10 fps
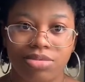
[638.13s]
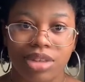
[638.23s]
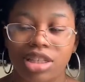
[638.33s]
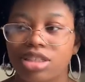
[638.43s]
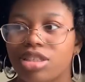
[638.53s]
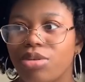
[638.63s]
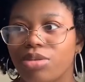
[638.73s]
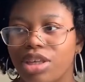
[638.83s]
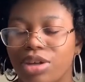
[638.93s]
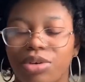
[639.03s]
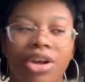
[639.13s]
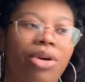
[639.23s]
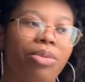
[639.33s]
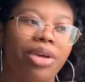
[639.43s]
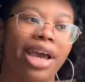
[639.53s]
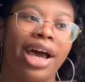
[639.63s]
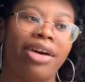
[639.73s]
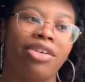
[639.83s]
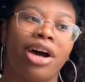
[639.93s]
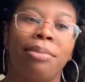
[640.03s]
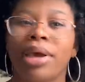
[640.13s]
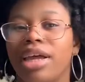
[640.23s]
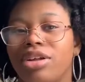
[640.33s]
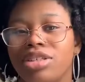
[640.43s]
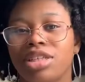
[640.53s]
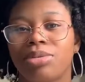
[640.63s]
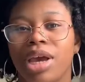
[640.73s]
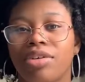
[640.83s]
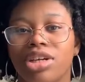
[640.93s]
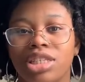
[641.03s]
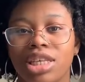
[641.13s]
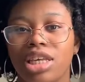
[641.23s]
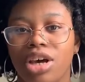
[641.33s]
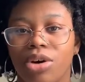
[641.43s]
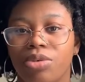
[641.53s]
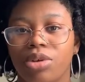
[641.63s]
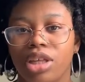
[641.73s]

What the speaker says: It's so cute. We have our CEO.